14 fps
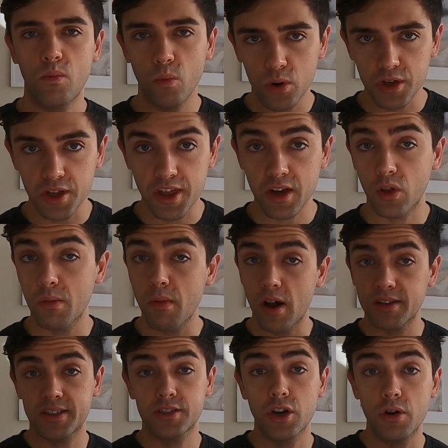What do you think? Or they might
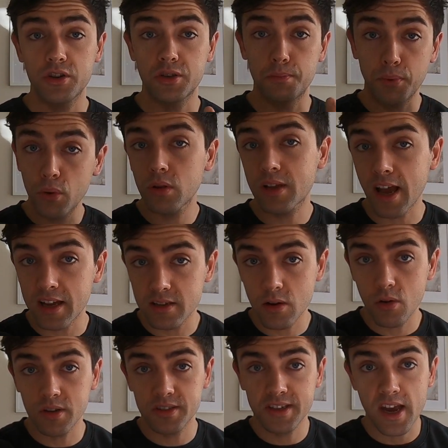show us a bull
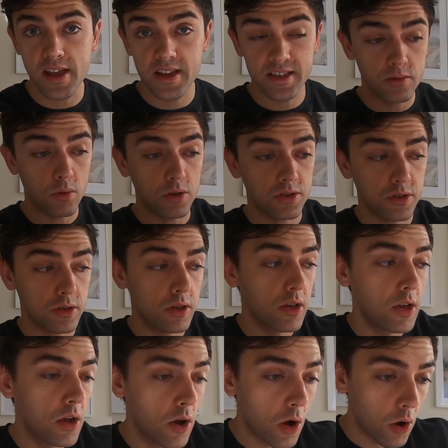catalogue and say, this is what's
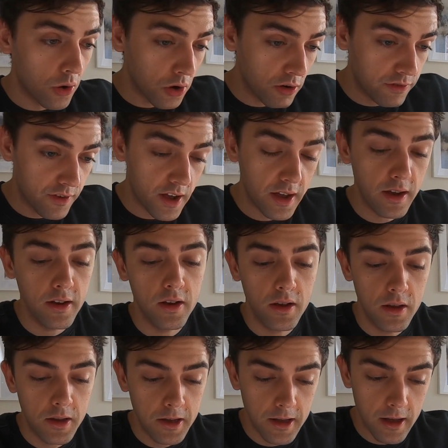on offer.
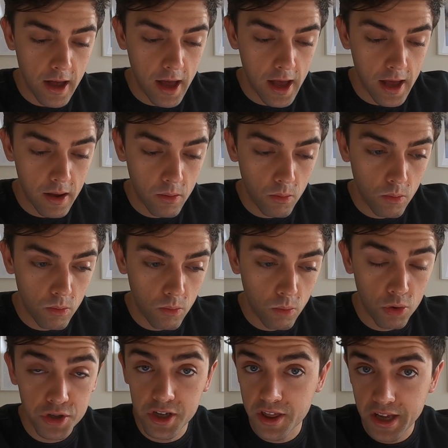
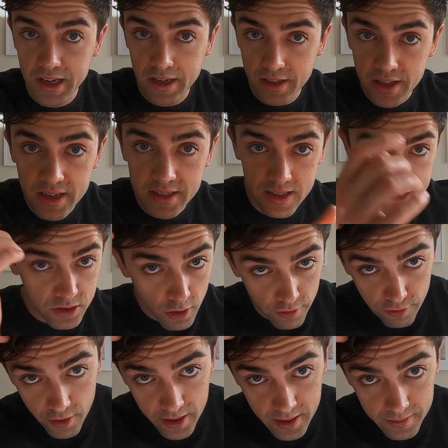What do you think of these, this offering?